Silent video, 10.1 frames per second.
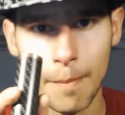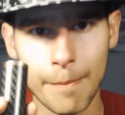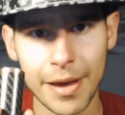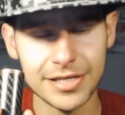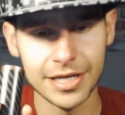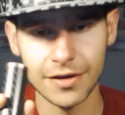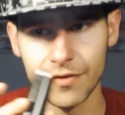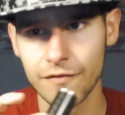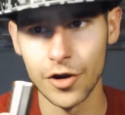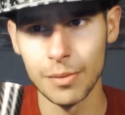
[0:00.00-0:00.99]
Basic,
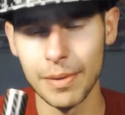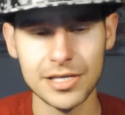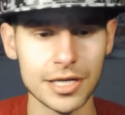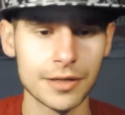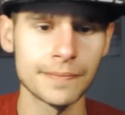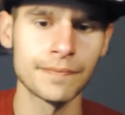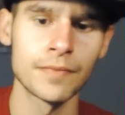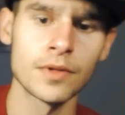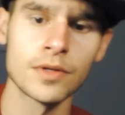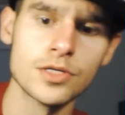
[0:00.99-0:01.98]
very basic.
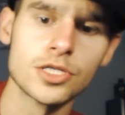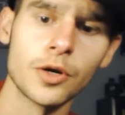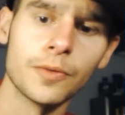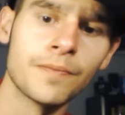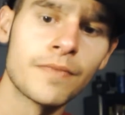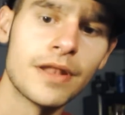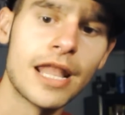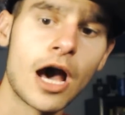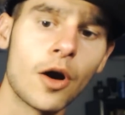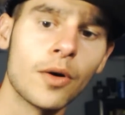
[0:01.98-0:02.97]
So
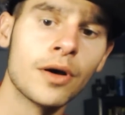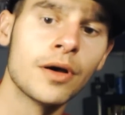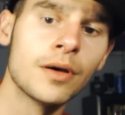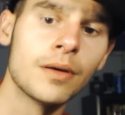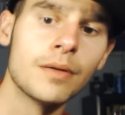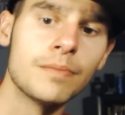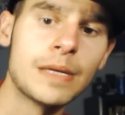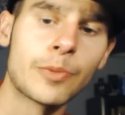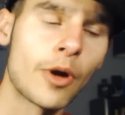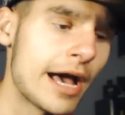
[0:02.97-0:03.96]
now
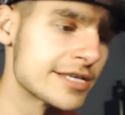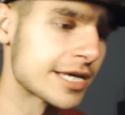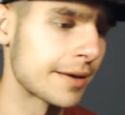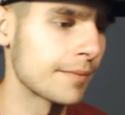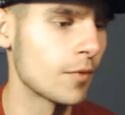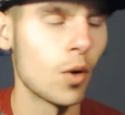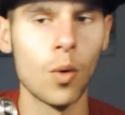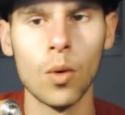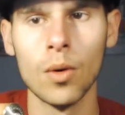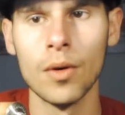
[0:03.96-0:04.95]
people are asking,
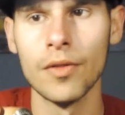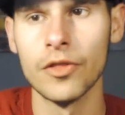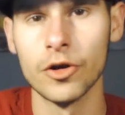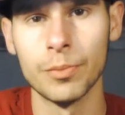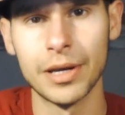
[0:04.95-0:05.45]
that are